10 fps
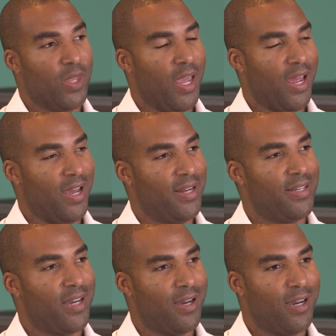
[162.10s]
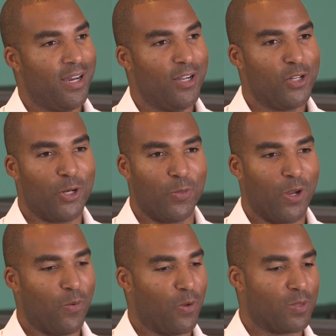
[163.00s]
and uh, you know,
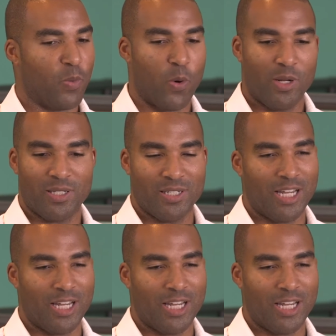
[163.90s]
there were those points